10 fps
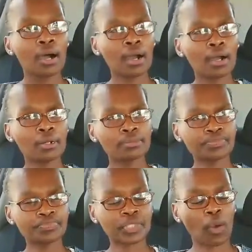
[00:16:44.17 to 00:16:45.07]

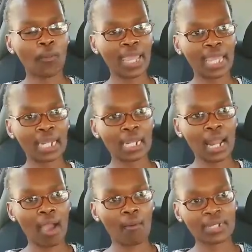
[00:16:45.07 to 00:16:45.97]

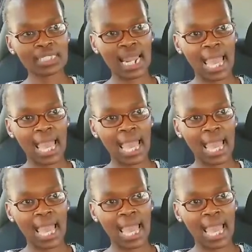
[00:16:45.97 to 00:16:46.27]
When I was